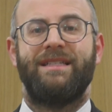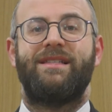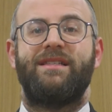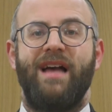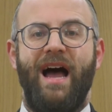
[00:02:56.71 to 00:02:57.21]

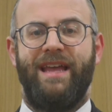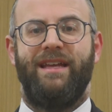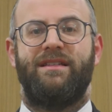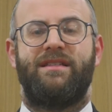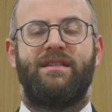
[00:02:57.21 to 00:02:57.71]

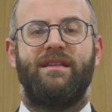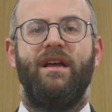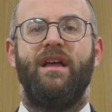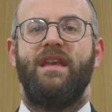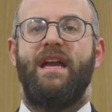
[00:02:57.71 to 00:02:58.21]

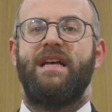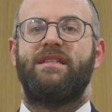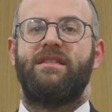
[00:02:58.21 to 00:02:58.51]
science that has